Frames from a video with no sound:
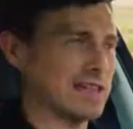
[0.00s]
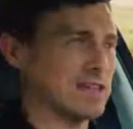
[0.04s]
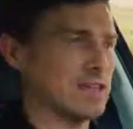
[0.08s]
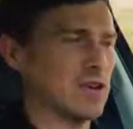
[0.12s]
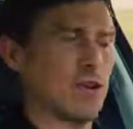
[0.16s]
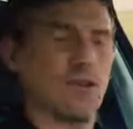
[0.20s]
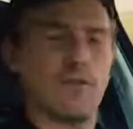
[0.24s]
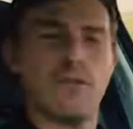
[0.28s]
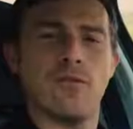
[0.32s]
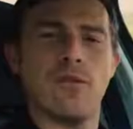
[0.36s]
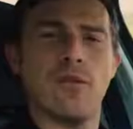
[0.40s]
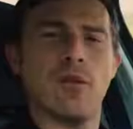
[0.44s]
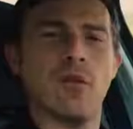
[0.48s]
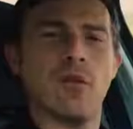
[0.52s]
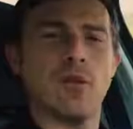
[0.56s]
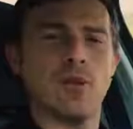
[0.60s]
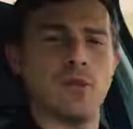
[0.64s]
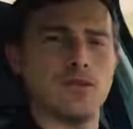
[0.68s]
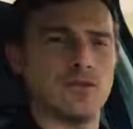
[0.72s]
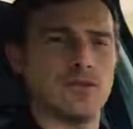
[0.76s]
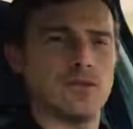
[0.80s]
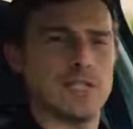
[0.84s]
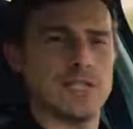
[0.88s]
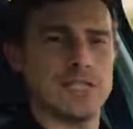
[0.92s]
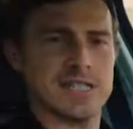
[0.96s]
It's got
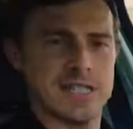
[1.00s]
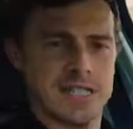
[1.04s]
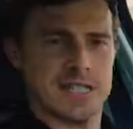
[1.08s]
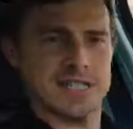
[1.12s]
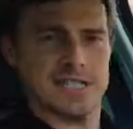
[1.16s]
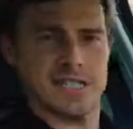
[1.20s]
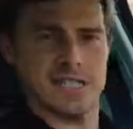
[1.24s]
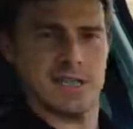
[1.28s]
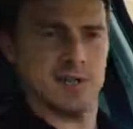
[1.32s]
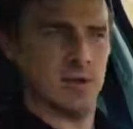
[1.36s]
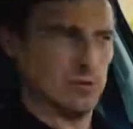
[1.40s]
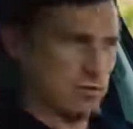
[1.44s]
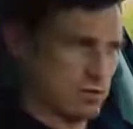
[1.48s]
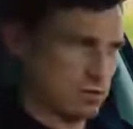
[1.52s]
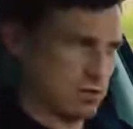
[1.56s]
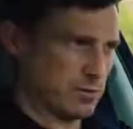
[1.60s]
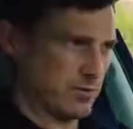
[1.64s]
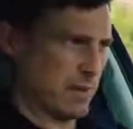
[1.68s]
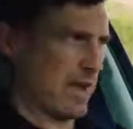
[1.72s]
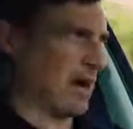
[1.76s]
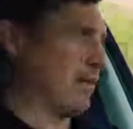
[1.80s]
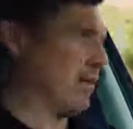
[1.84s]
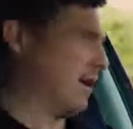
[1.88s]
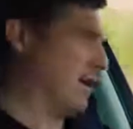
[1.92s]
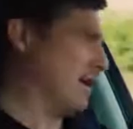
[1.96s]
460
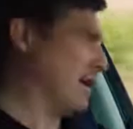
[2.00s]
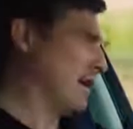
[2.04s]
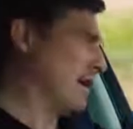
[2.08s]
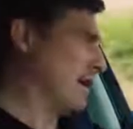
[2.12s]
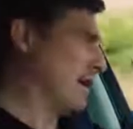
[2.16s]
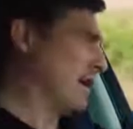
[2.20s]
horsepower,